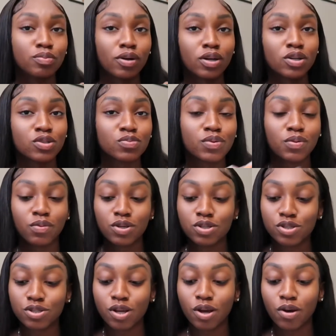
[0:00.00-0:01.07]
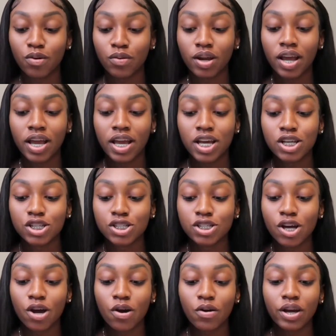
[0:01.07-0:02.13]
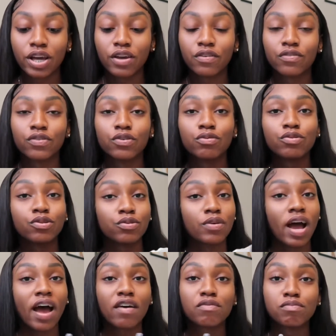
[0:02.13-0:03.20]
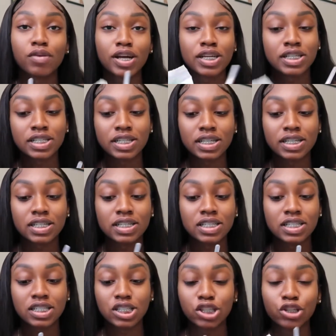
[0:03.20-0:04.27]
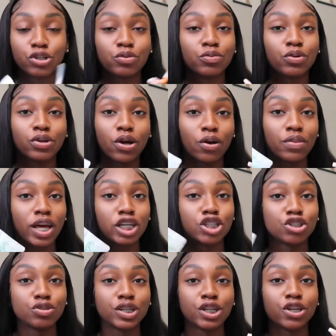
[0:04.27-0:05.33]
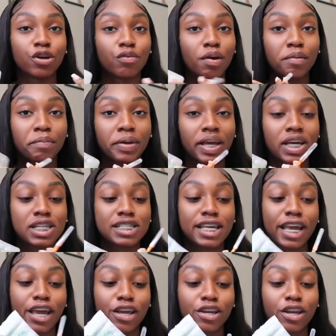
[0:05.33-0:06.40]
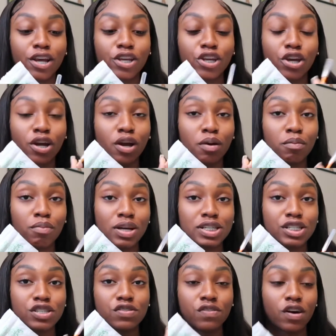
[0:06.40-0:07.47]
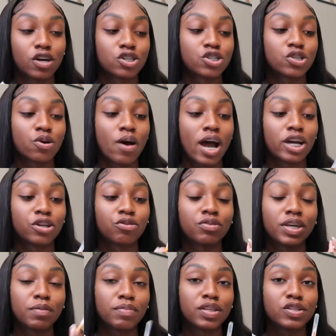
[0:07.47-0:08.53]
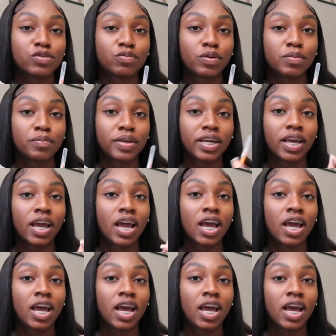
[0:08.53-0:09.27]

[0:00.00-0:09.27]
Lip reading: birds with 1 stone. So if you do have braces, you will know that you need your rubber bands and your braces floss. So I do keep these with me